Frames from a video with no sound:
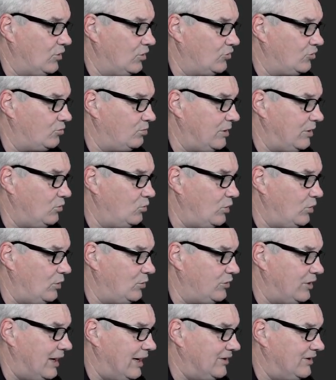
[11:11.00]
been well
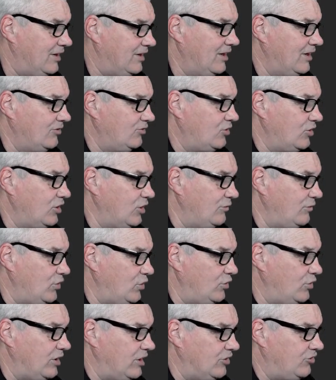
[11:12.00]
done to give
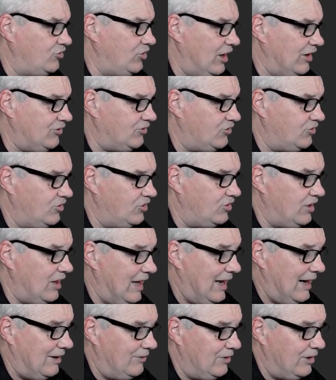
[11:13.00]
you the adjusted
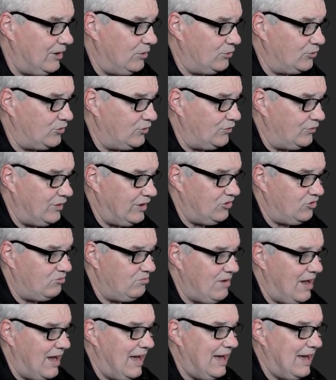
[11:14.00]
RLs of each
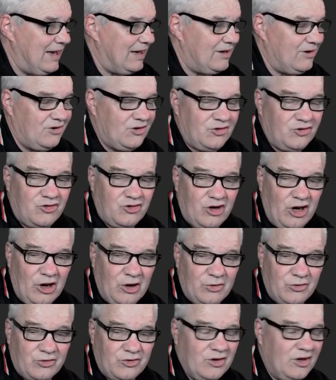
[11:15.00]
mark, and it
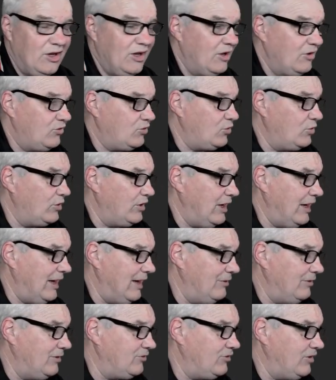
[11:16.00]
shows sort of
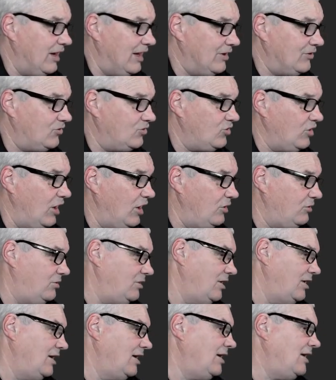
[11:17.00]
how it does. So
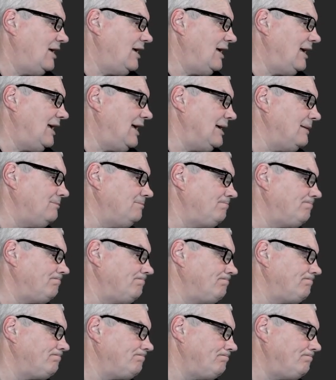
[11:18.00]

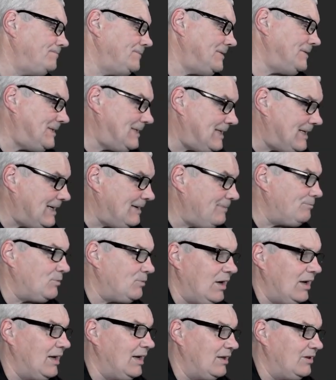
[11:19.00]

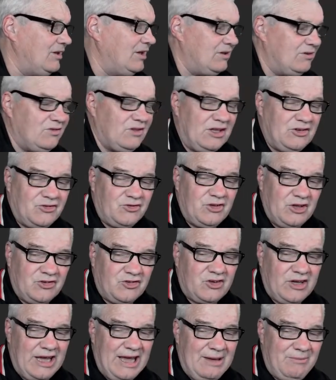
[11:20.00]

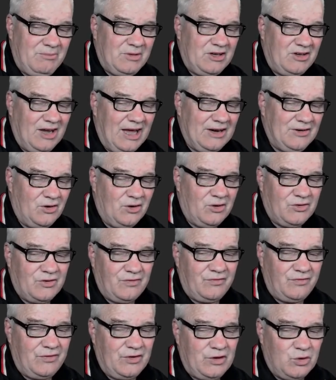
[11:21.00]
this can be done on the
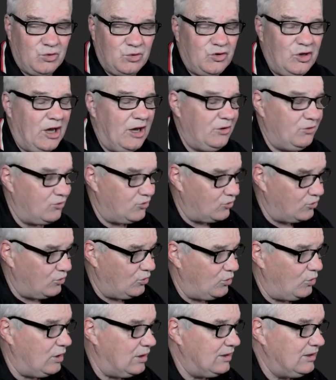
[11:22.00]
field notes
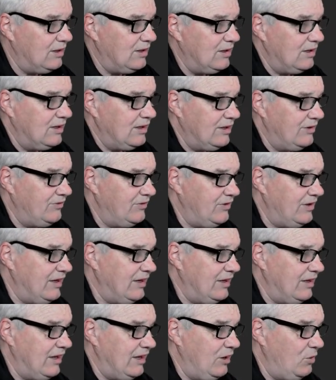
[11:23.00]
or in
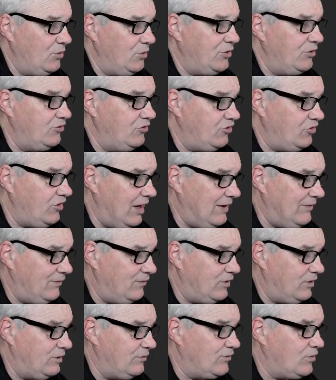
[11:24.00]
their health and
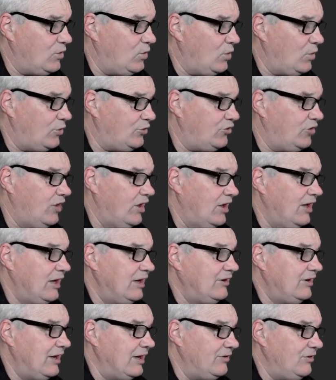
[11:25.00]
safety, of course.
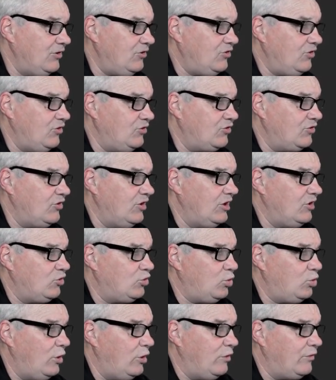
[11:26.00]
Now this is the
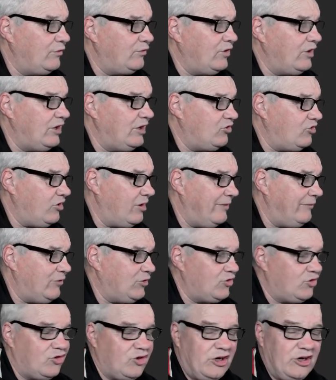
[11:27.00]
12D Travis
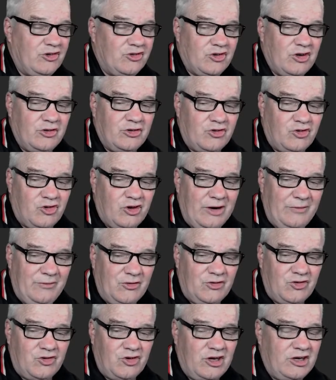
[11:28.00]
sheet. So the
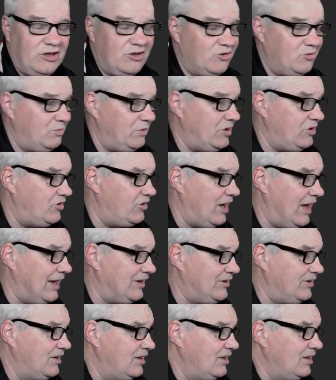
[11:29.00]
Travis sheet has been
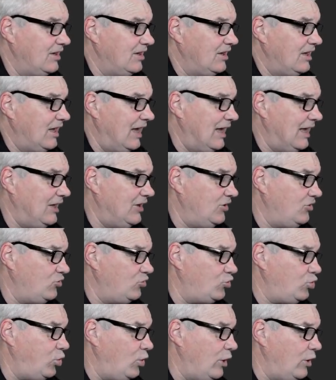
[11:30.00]
done in
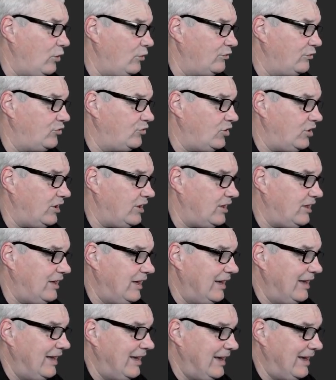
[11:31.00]
12D,
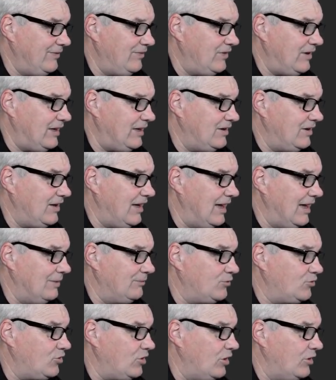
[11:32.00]
and then
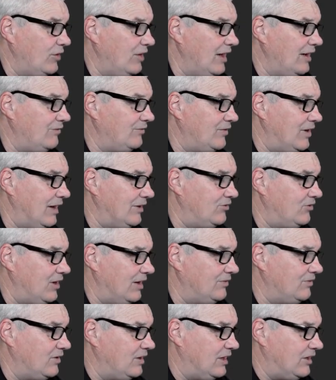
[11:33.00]
so they've
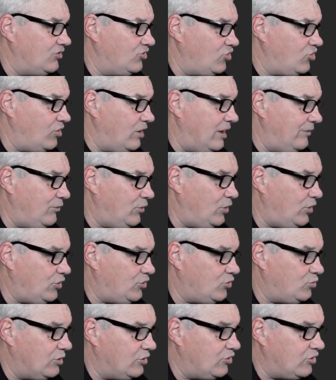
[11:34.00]
done their
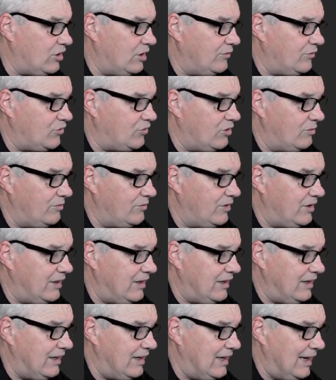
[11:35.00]
Travis, which gives them
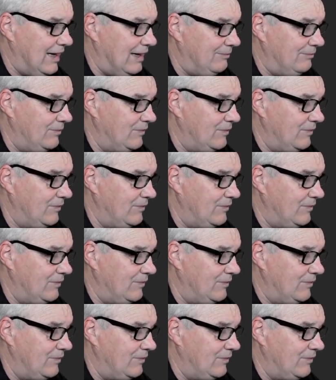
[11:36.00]
their